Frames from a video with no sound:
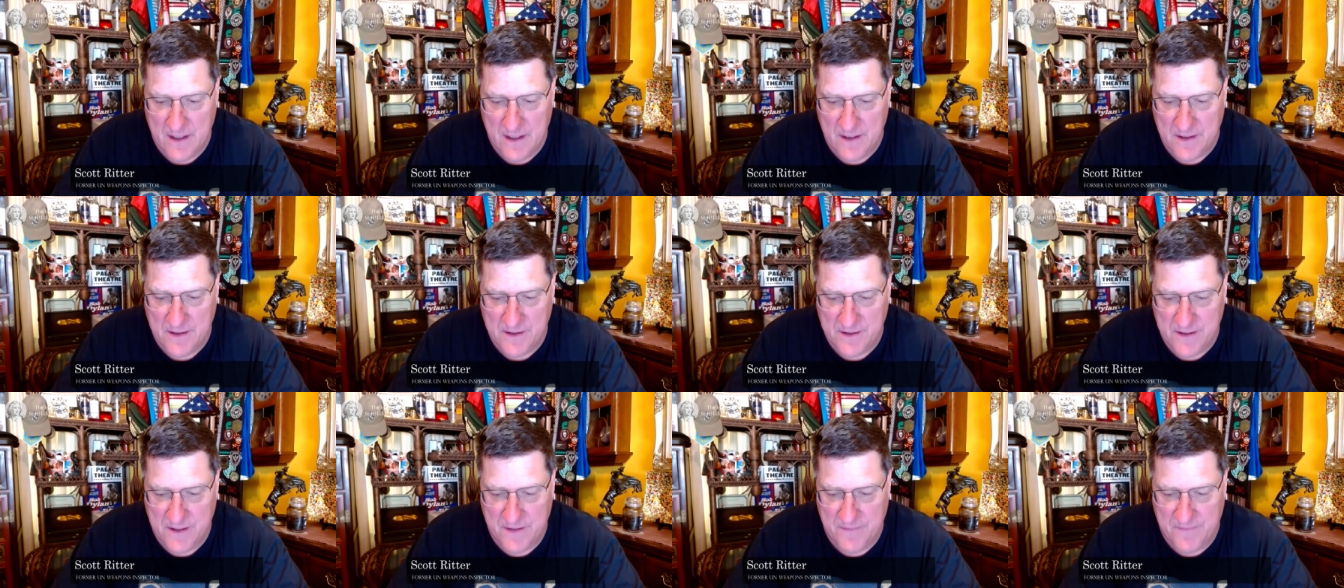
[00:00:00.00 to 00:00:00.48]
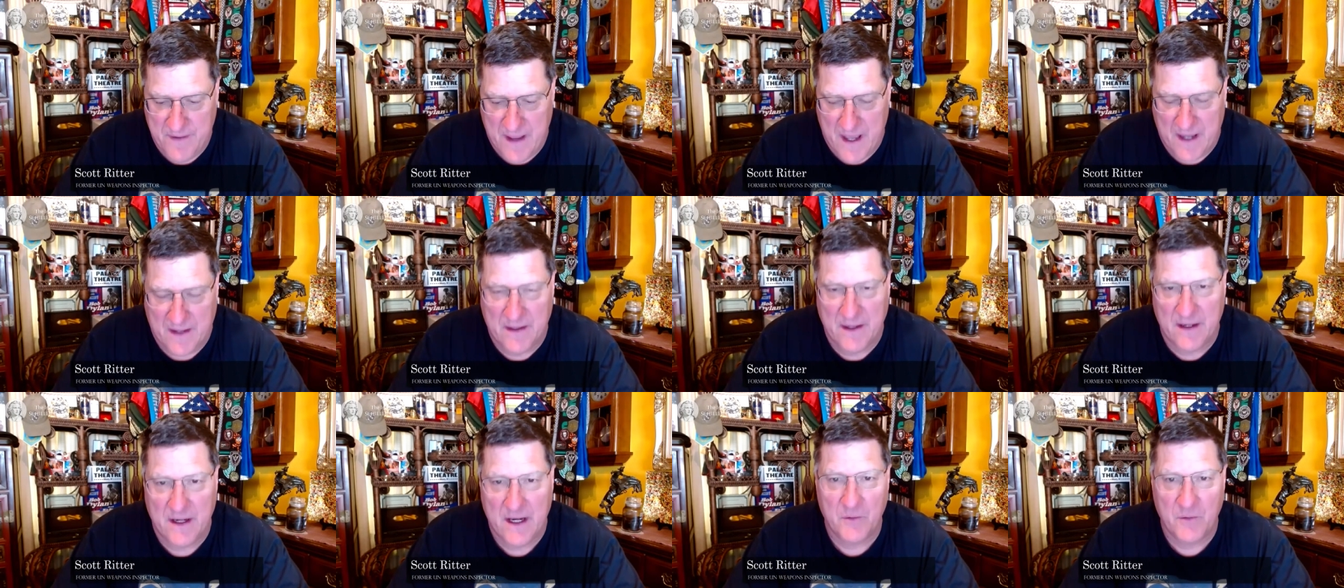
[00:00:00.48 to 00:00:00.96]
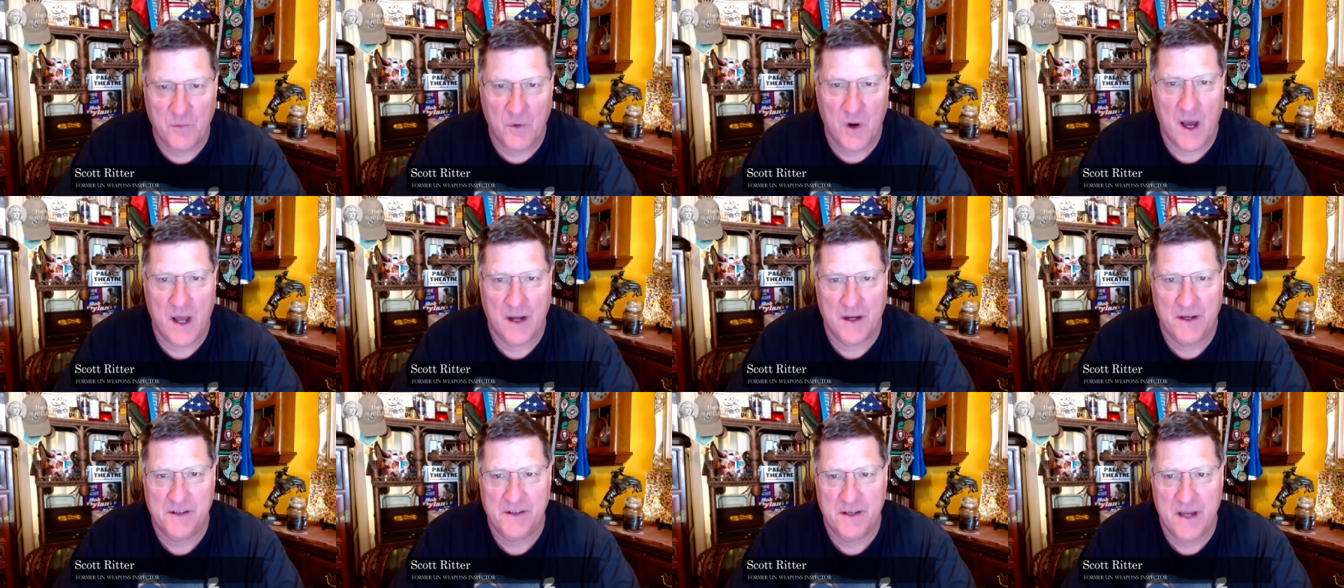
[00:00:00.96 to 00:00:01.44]
is the fact that
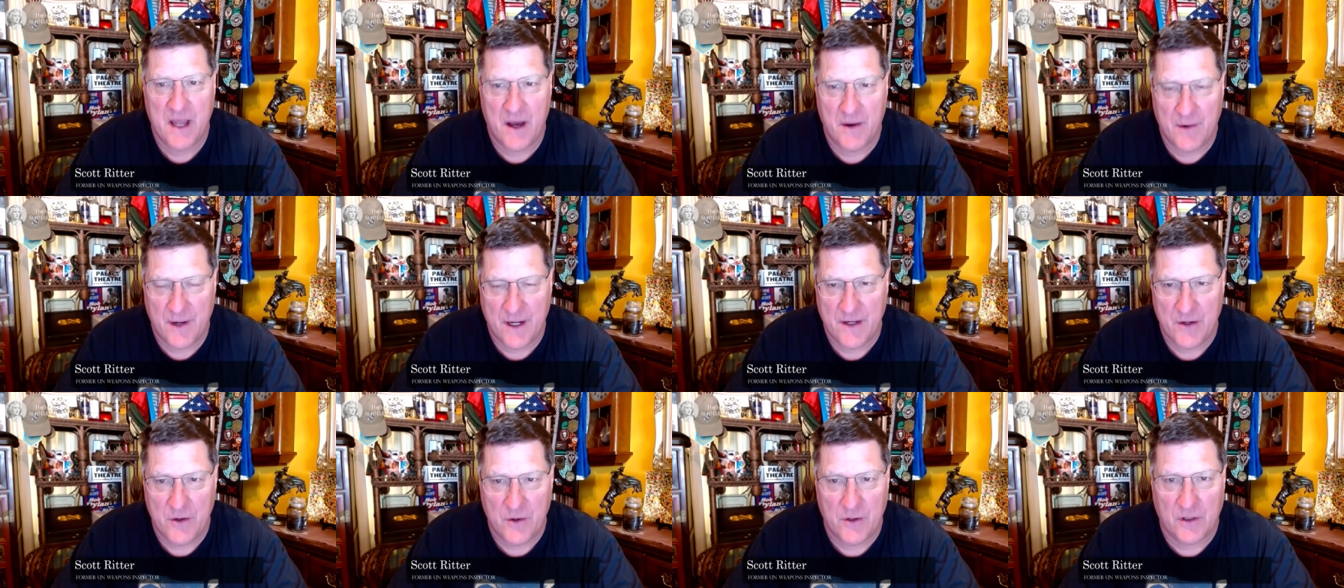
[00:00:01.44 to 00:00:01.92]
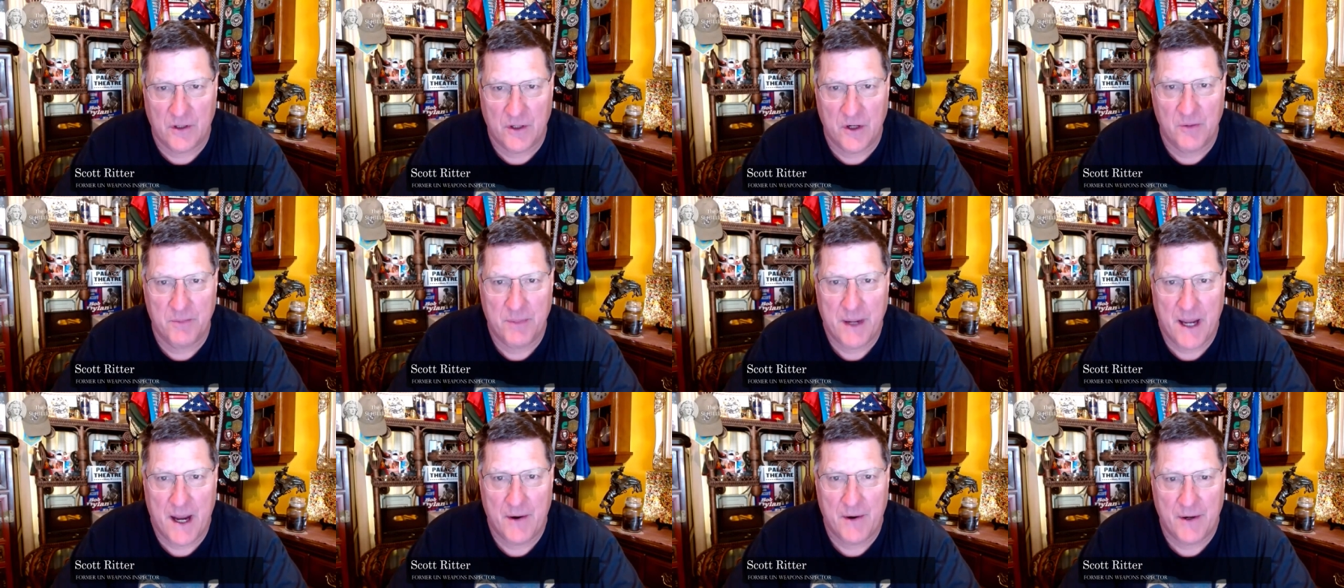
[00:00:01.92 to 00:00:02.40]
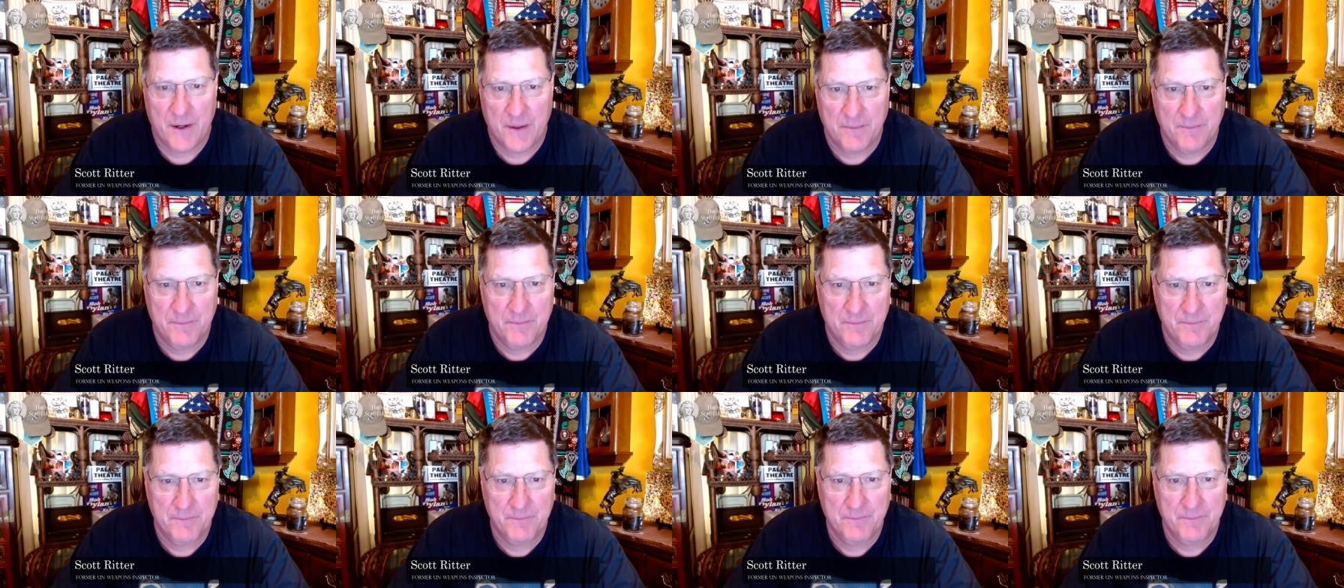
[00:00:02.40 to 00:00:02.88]
Iran is now a nuclear power.